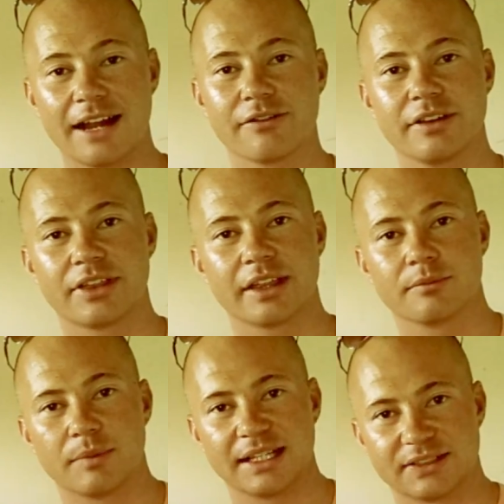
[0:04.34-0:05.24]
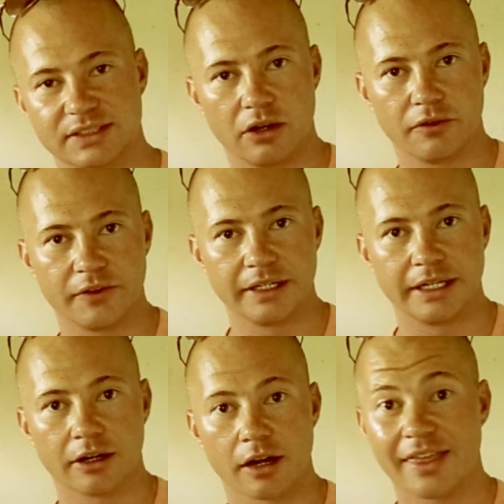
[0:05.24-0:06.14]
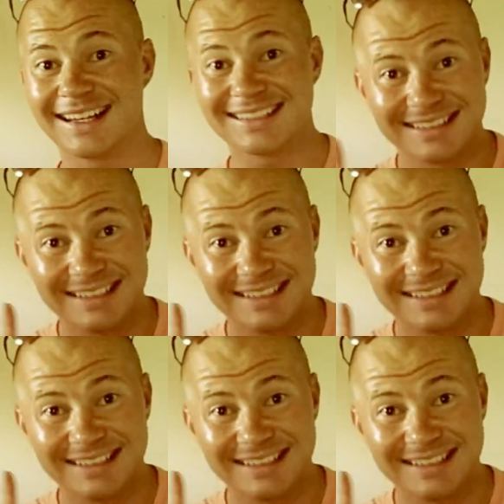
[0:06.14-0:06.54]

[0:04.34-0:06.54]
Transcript: everything myself in here. That is